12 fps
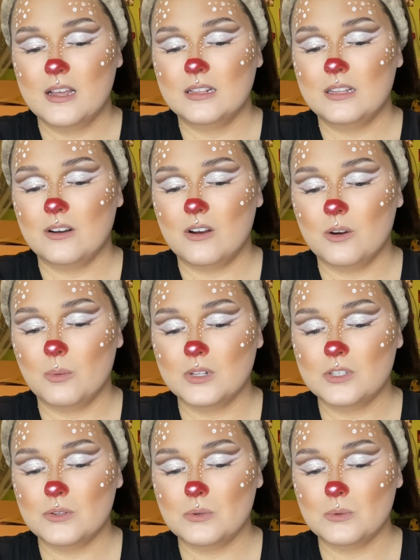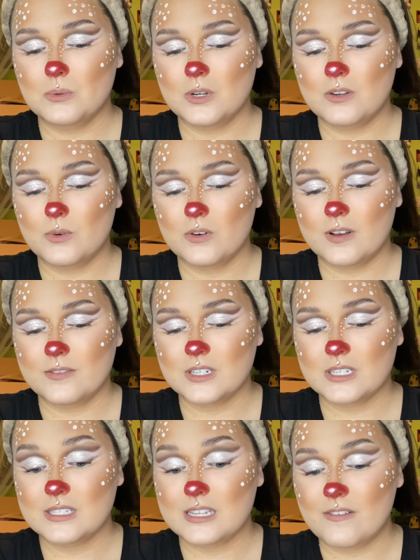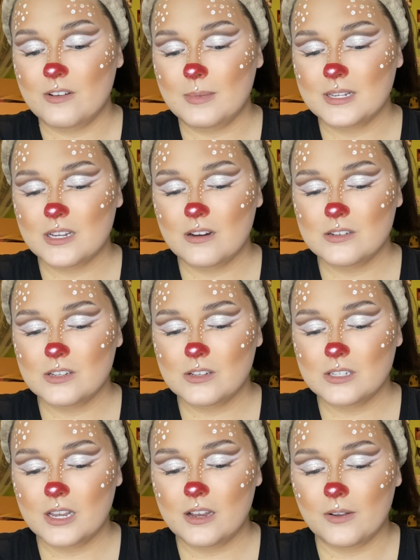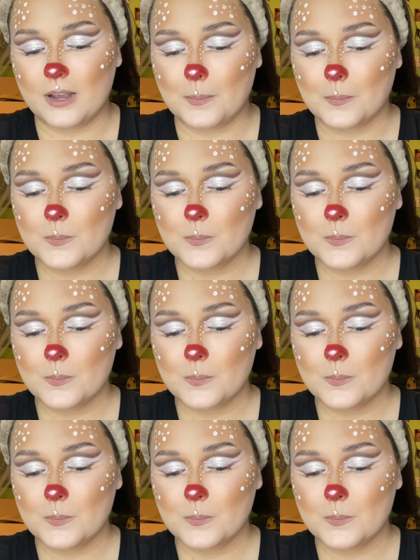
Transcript: there are 1, 2, 3, 4, 5, 6, 7 mascaras, it looks like. Okay,